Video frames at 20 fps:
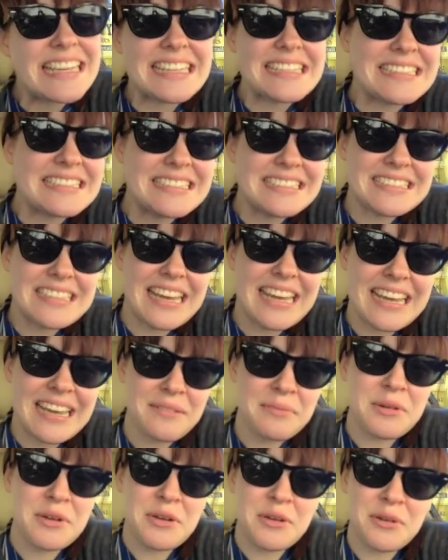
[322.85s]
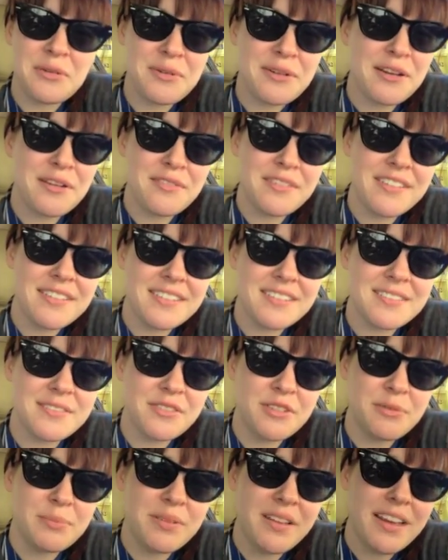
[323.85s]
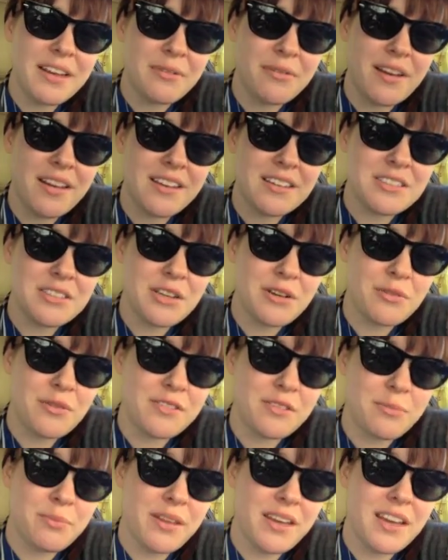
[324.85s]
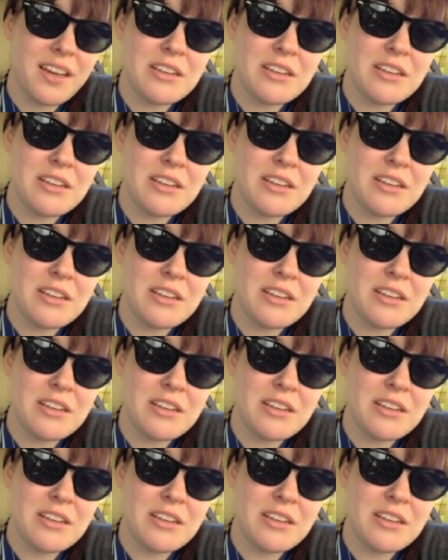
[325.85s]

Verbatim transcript: in diameter or whatever for plane riding, so I don't have to pay